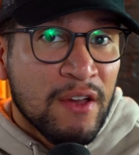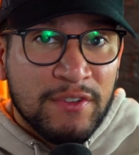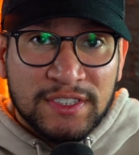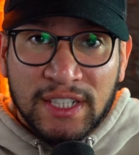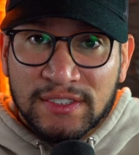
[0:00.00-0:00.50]

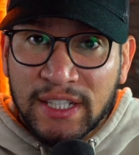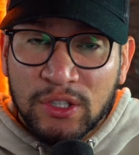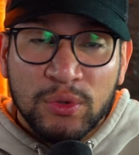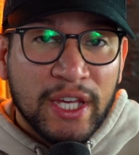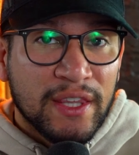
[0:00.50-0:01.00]
Vicente
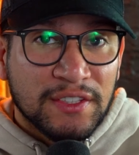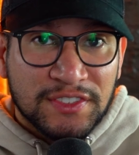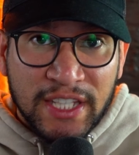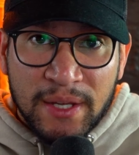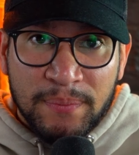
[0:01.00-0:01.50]
Luque, the
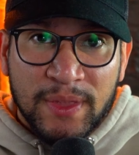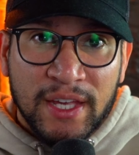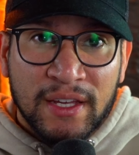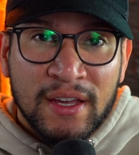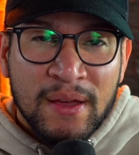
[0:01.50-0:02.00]
same
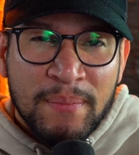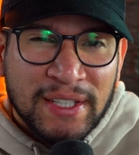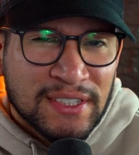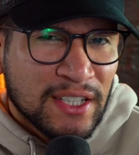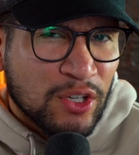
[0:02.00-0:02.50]
thing.
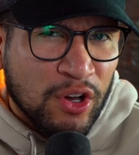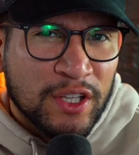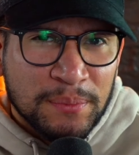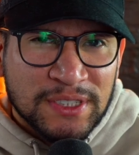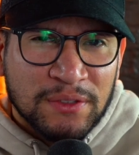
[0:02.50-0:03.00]
Basically calling
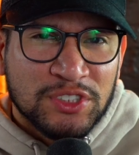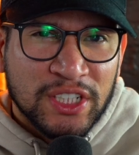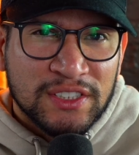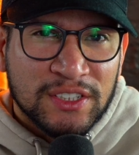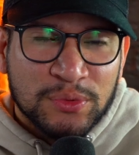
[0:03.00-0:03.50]
himself
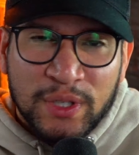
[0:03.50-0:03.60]
Jesus